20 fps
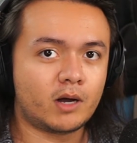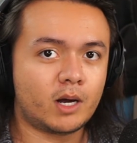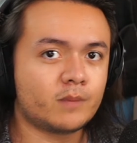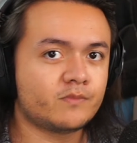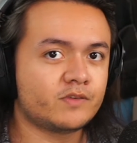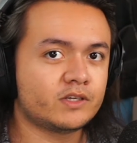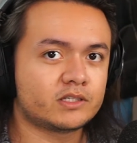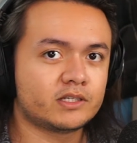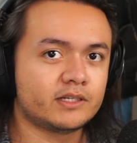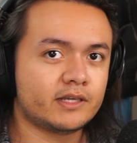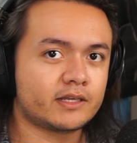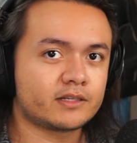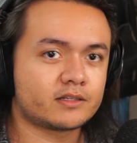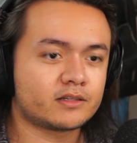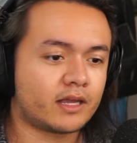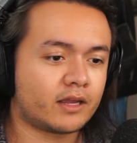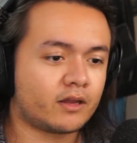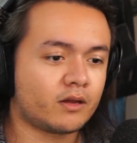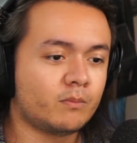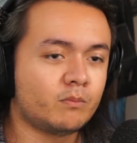Obviously, it's
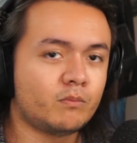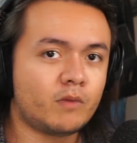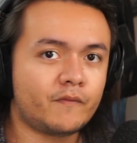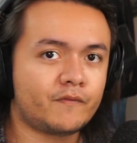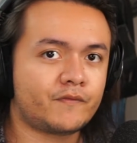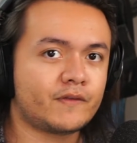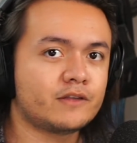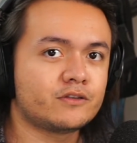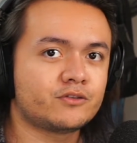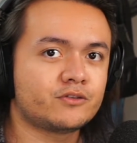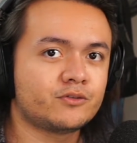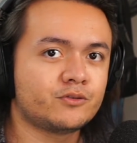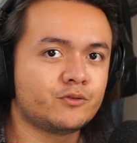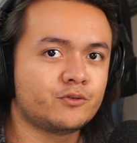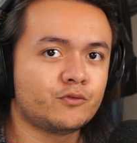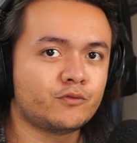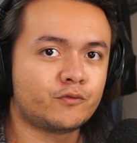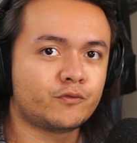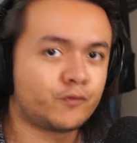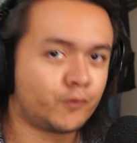like a month
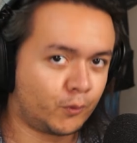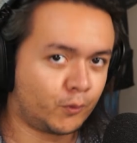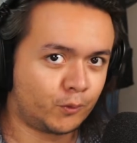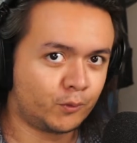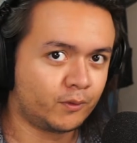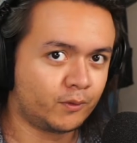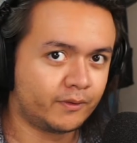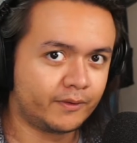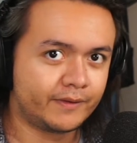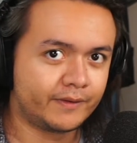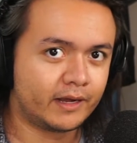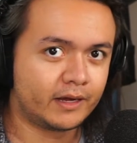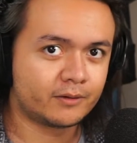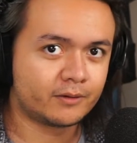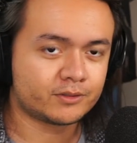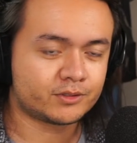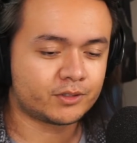into fall now,